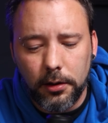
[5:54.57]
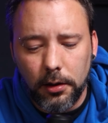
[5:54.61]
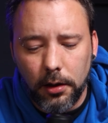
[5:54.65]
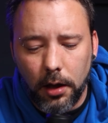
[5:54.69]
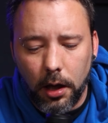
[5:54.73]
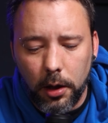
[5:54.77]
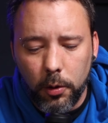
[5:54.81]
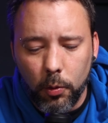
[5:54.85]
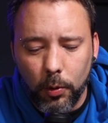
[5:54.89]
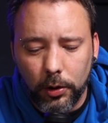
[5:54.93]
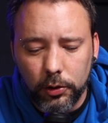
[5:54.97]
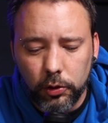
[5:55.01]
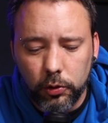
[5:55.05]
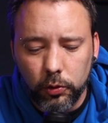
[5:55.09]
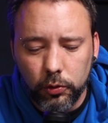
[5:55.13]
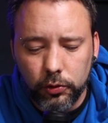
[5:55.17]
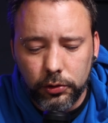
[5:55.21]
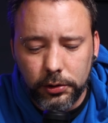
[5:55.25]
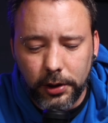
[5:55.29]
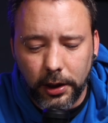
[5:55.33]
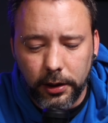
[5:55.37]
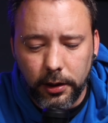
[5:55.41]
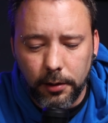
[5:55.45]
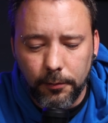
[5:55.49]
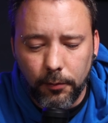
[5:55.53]
I want to
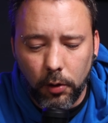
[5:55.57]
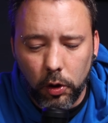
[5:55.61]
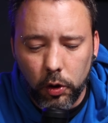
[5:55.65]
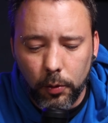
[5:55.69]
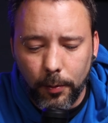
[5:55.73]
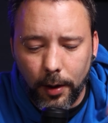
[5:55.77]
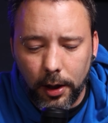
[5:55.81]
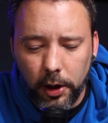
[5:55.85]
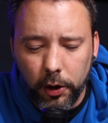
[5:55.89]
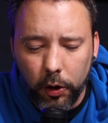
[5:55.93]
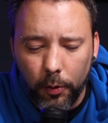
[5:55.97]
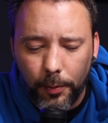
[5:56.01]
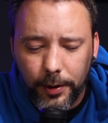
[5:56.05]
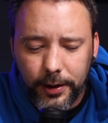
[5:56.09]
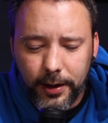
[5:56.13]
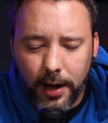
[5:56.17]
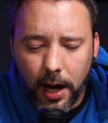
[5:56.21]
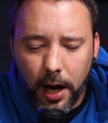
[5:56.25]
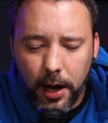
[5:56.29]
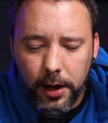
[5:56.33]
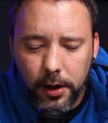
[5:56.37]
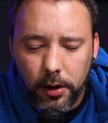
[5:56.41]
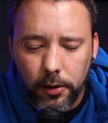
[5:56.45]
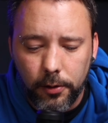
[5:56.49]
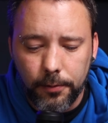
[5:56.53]
set the volume a little bit
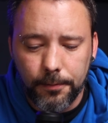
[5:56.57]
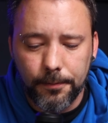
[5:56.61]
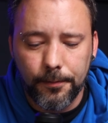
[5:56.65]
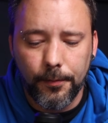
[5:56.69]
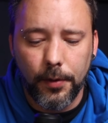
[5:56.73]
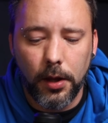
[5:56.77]
higher.